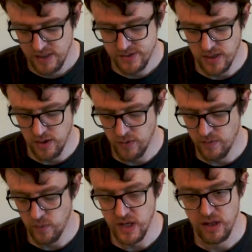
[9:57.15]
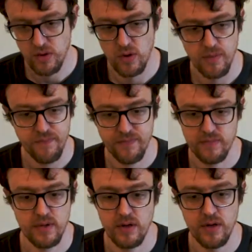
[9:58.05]
So we thought,
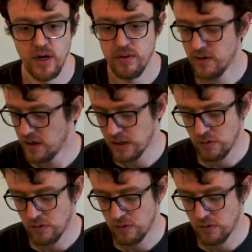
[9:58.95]
a